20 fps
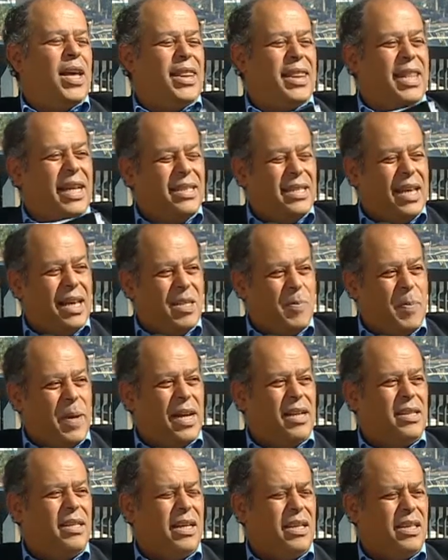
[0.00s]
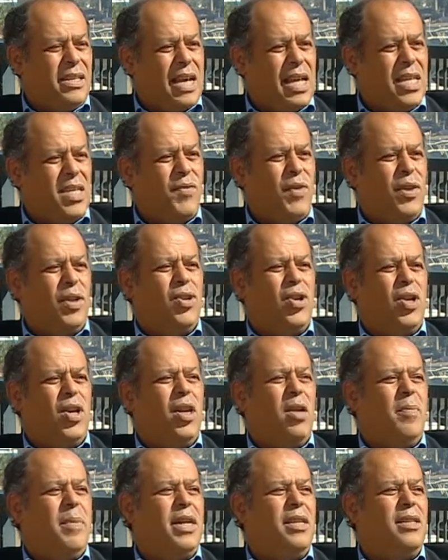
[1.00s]
this has been a successful
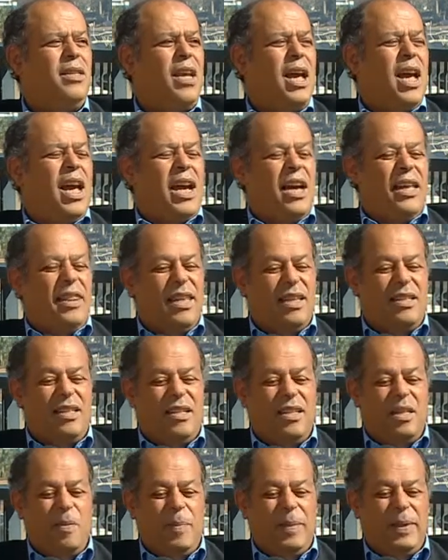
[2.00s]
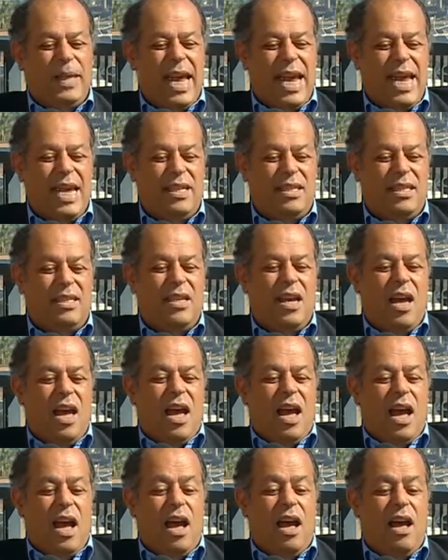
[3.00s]
tournament. This is a place
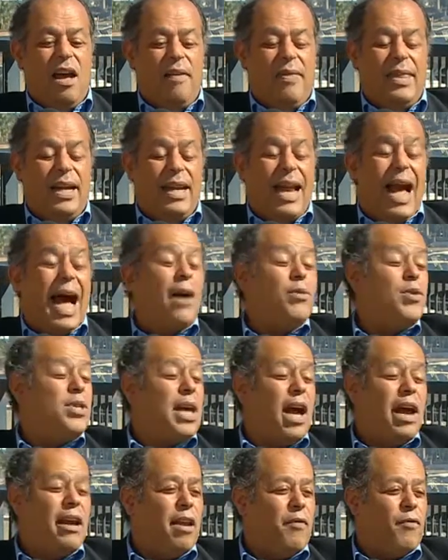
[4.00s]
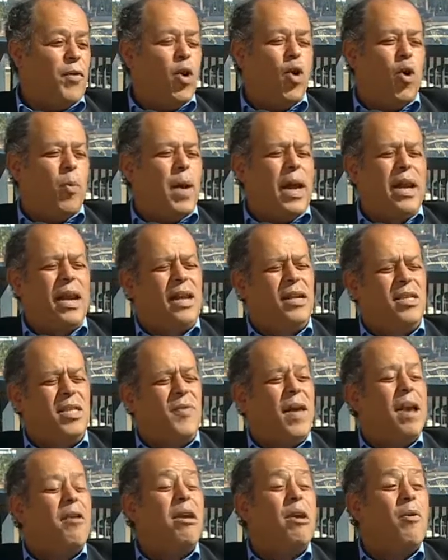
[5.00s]
that outside of Europe, and it's
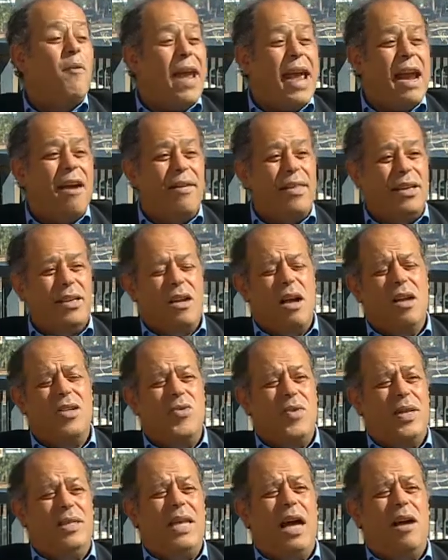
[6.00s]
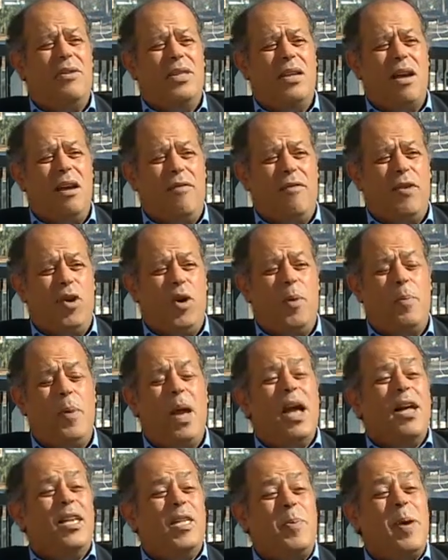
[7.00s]
very rare that countries outside of Europe,
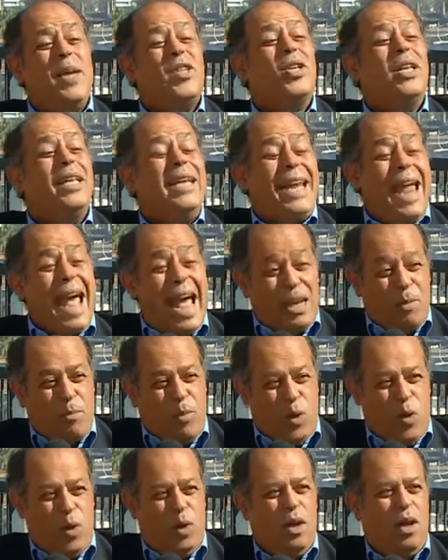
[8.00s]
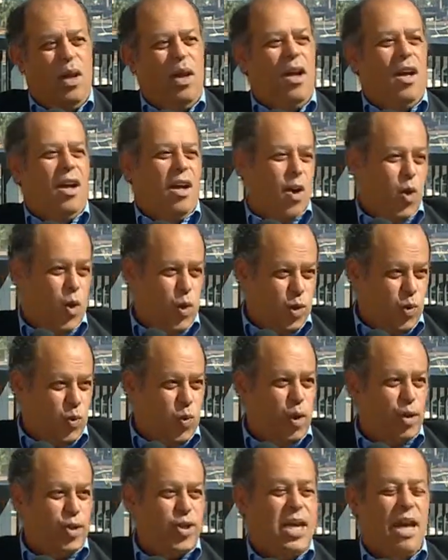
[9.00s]
especially in handball, host
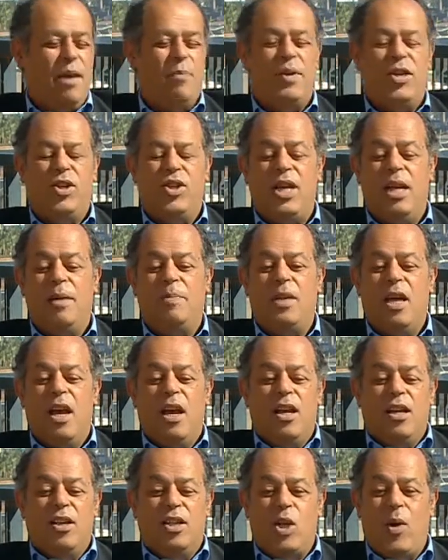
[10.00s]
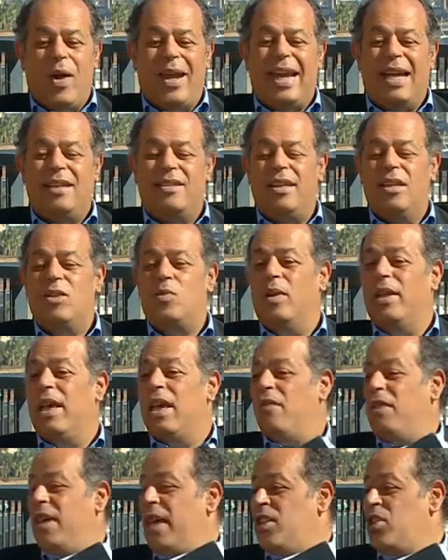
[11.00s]
world championships. So I guess this will
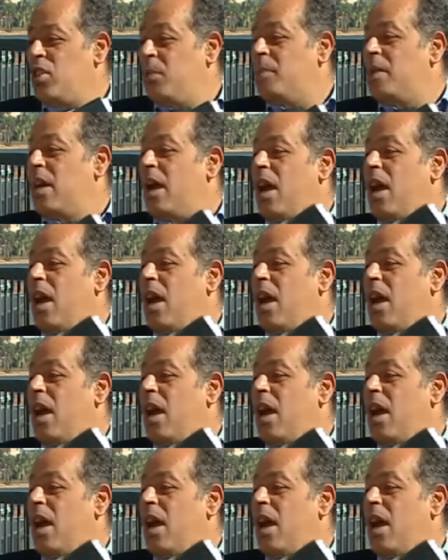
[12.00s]
give Egypt